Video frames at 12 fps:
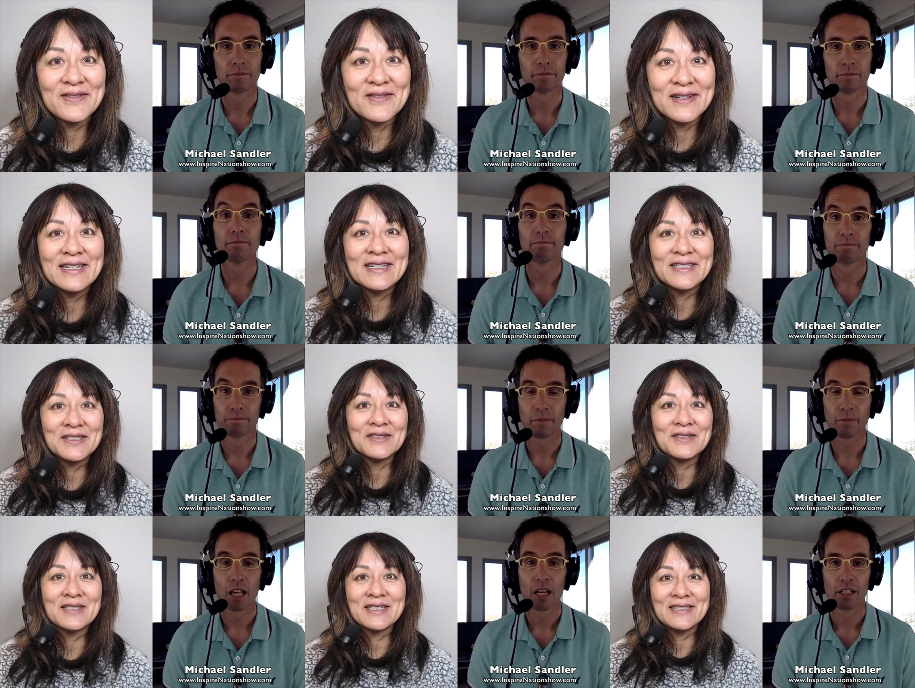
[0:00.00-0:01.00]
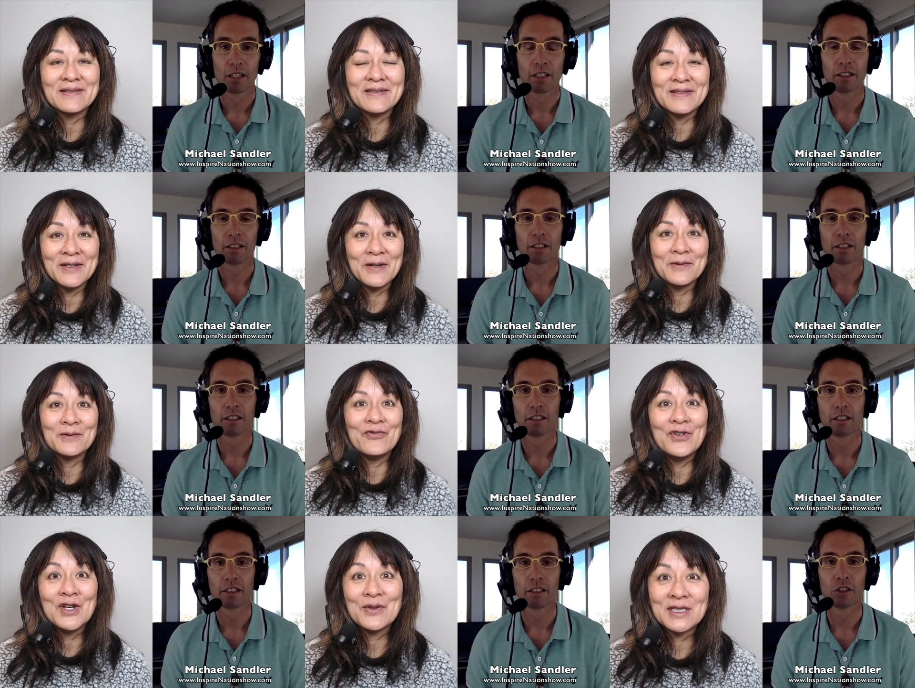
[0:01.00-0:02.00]
Speaker 1: right? Because it's like you know
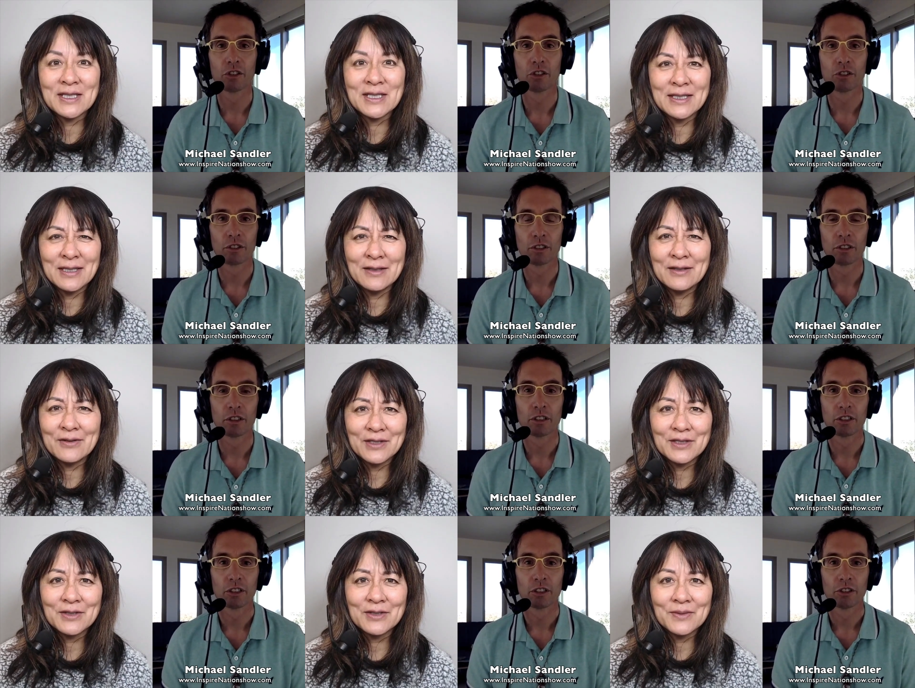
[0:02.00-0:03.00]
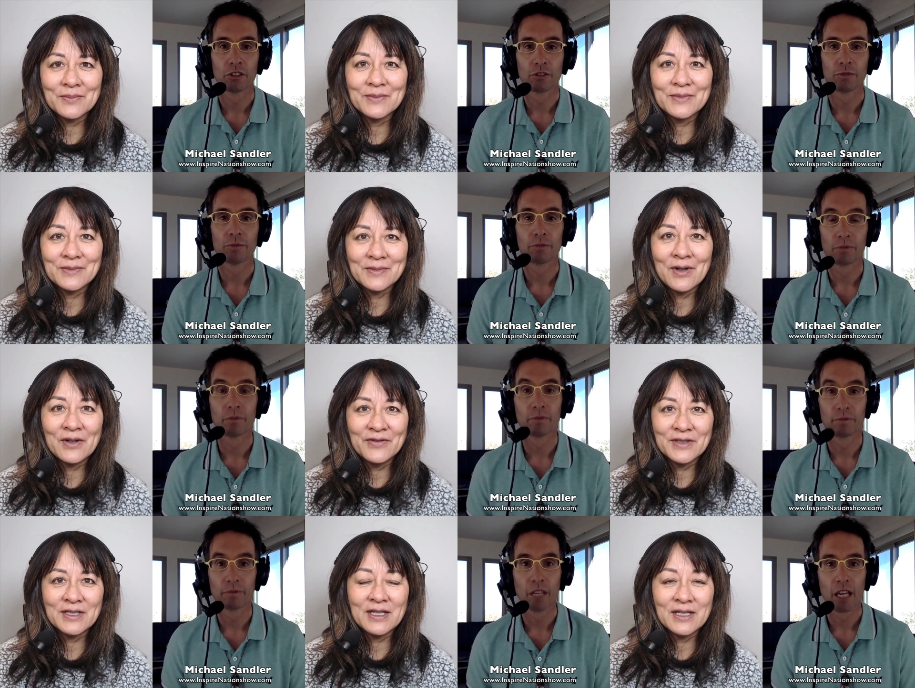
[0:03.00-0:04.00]
very sunny there. I assume
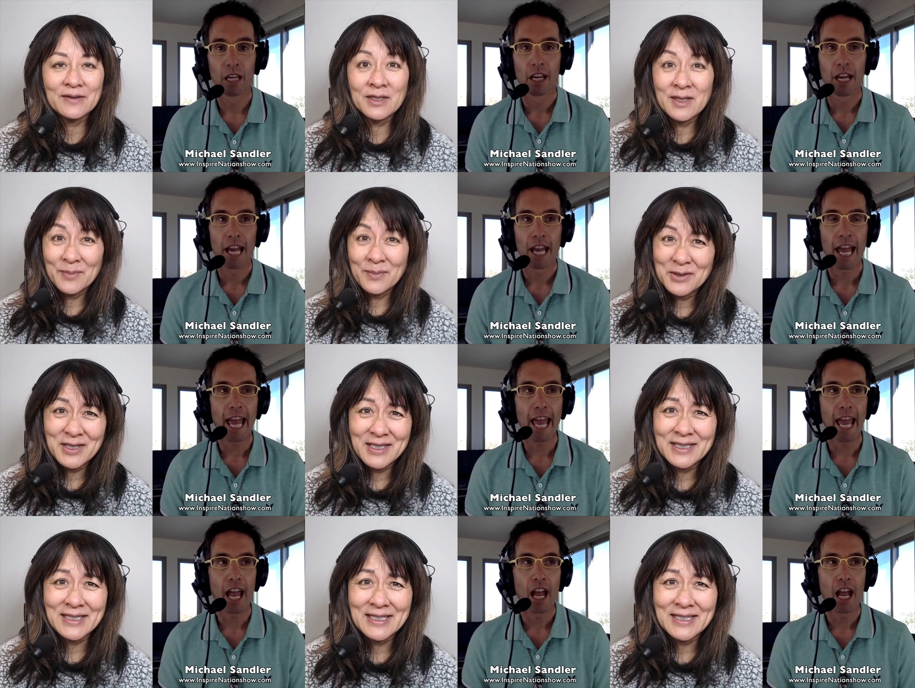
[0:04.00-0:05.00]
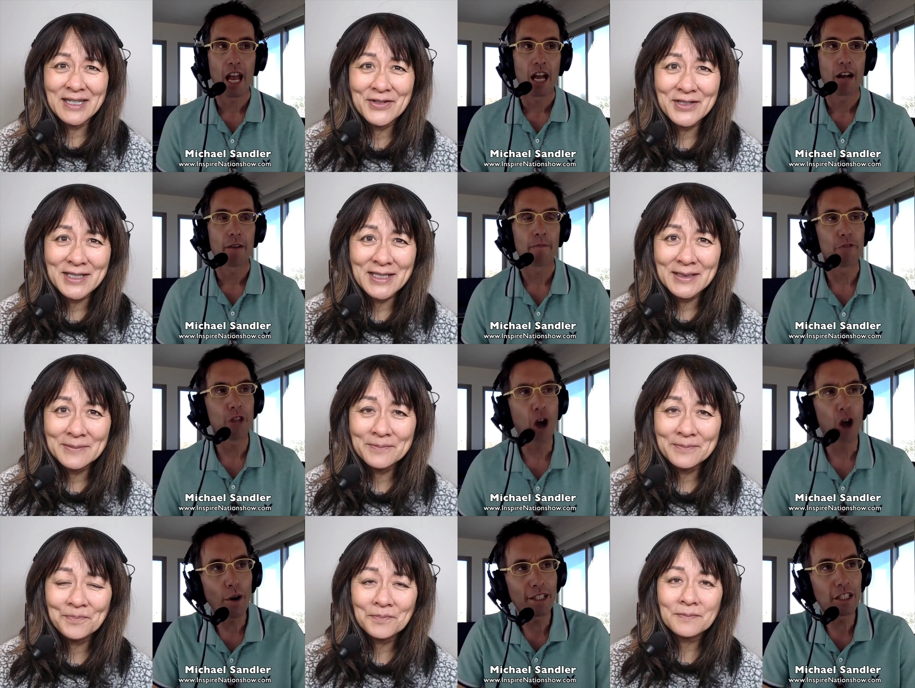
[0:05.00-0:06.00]
oftentimes is it mostly sunny every day?
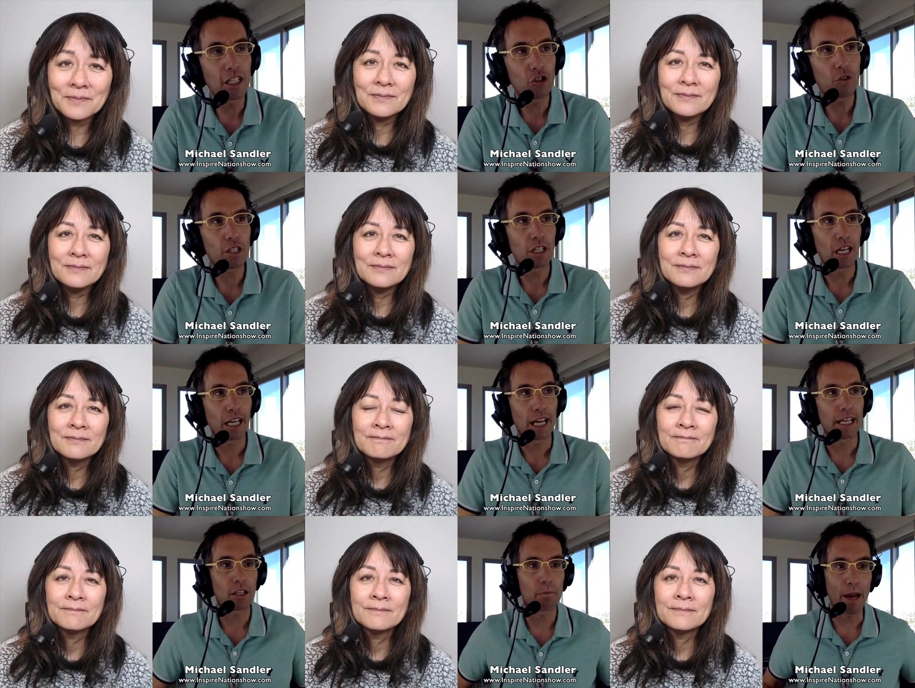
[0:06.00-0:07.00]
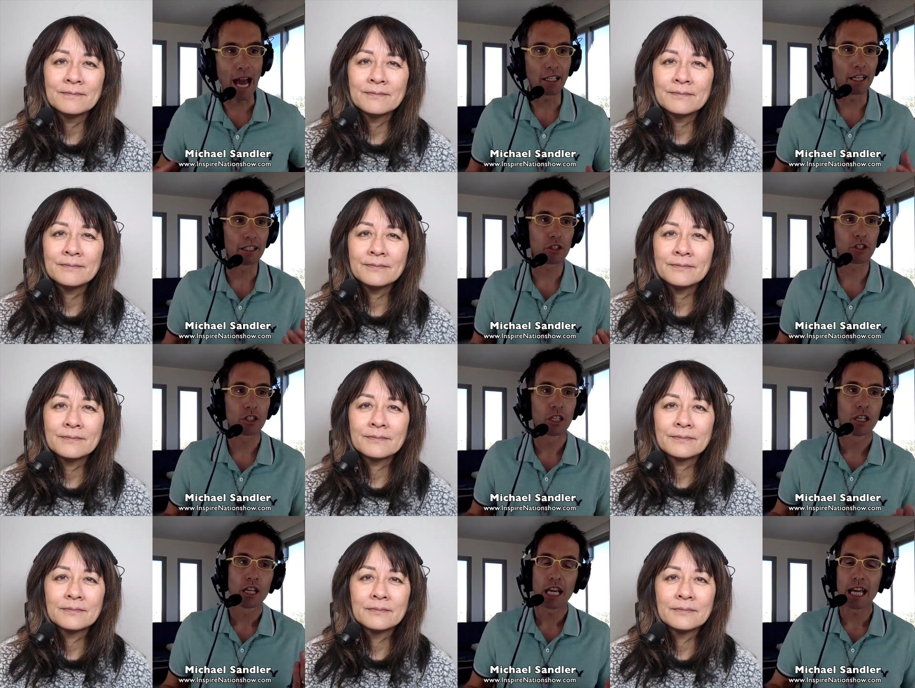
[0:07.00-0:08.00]
No,
Speaker 2: it's interesting. It's a balance.
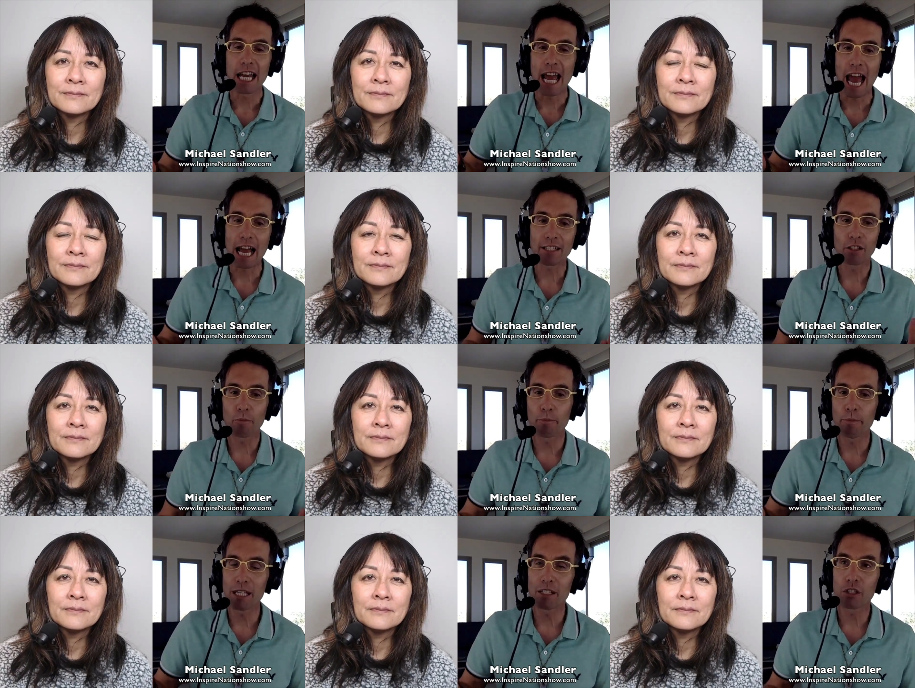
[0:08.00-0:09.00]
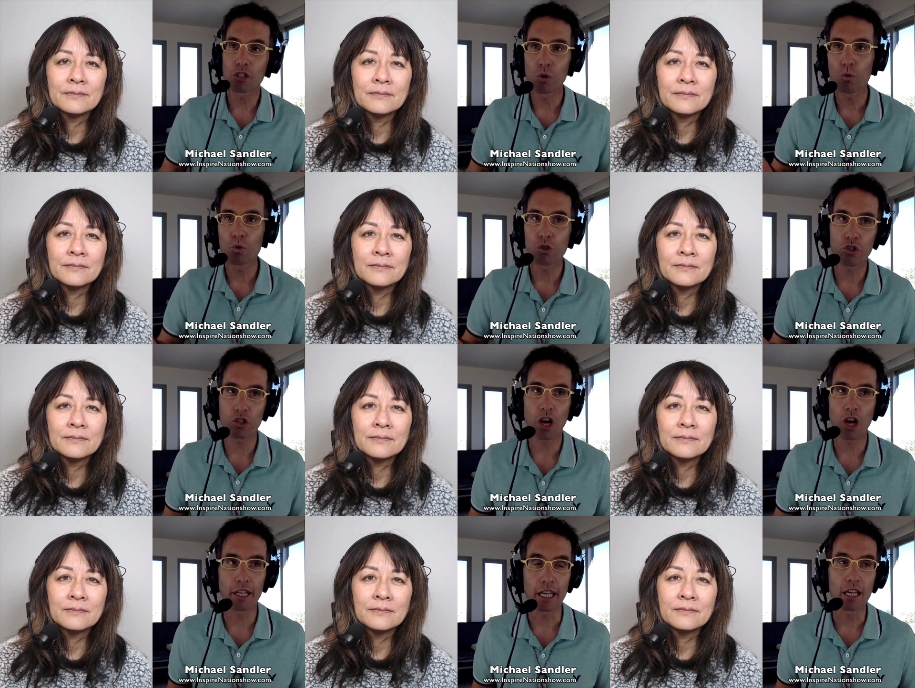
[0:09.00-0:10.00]
It hasn't been too
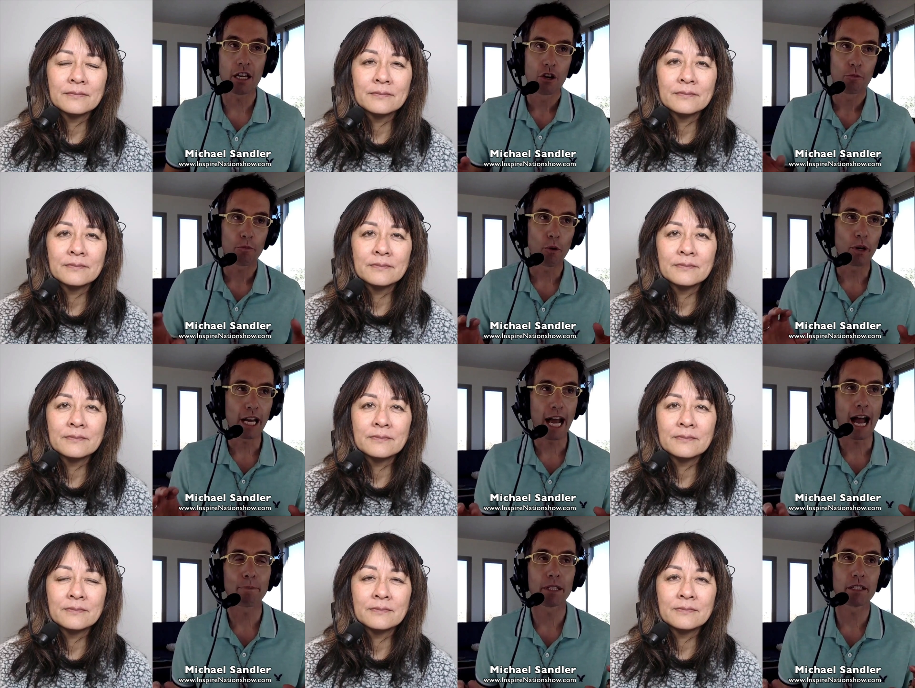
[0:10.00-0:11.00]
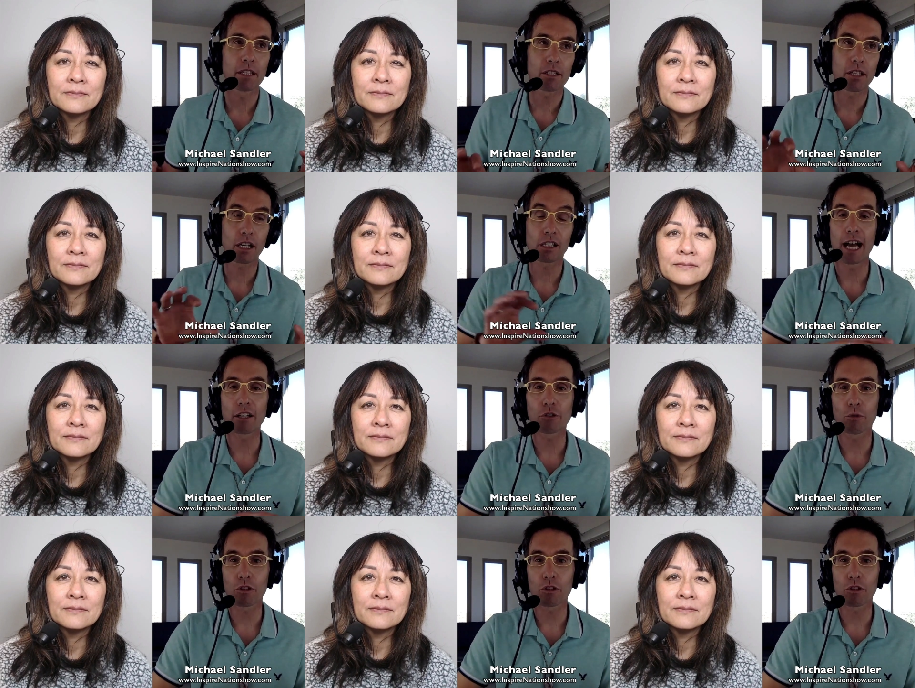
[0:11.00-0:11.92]
sunny, but what happens is the clouds,